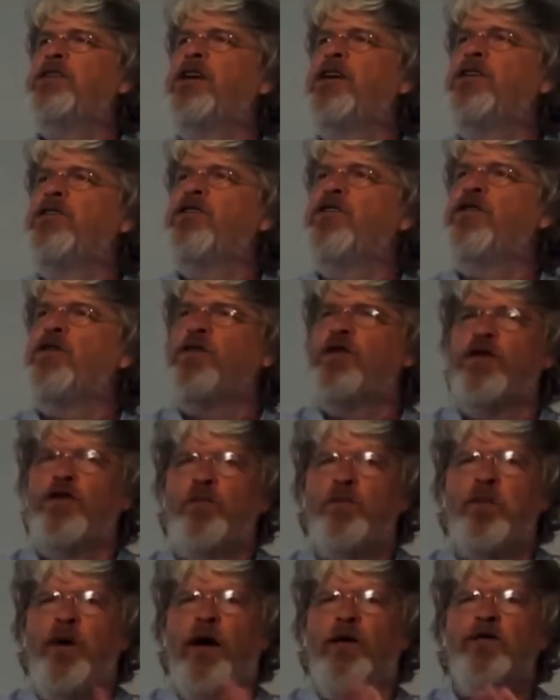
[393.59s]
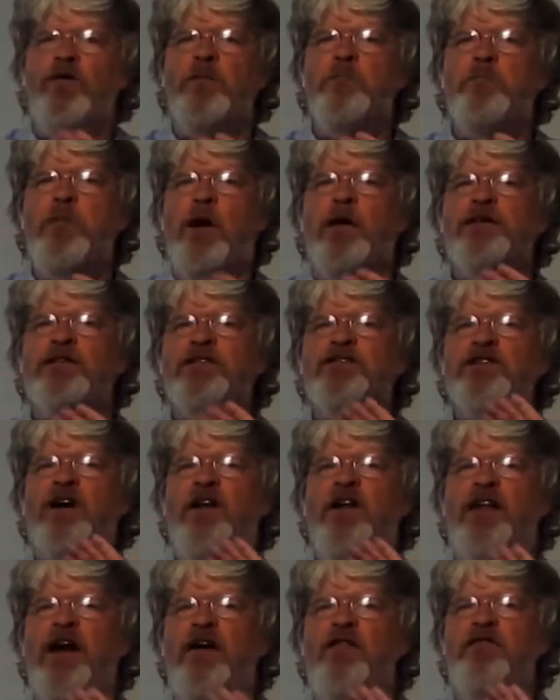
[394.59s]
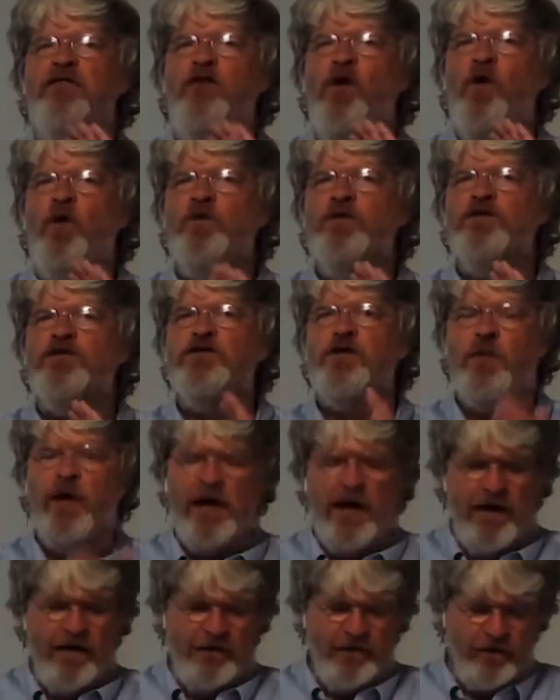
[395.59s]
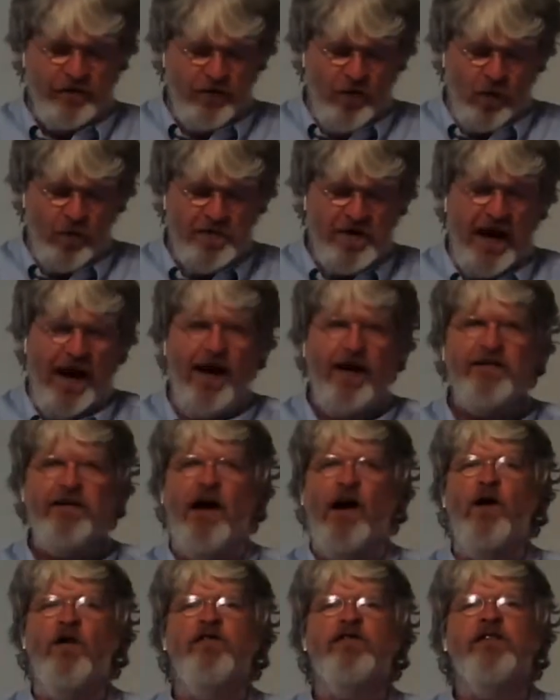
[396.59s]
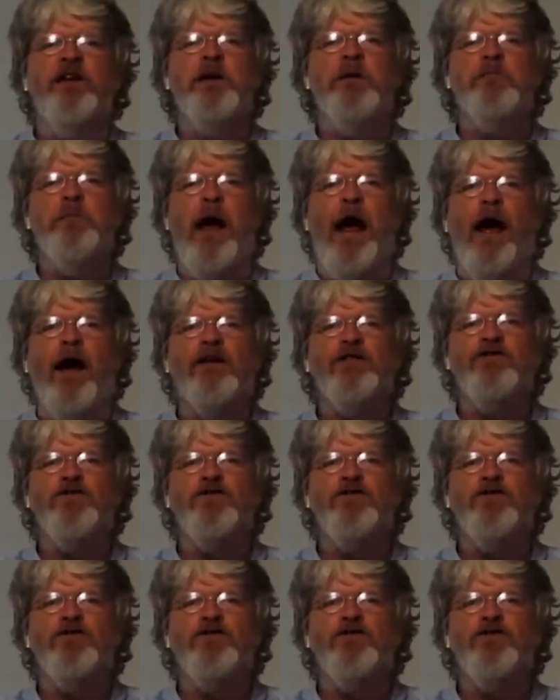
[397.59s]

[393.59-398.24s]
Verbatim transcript: is you're just pressing buttons on that phone screen and there's no tactile feedback.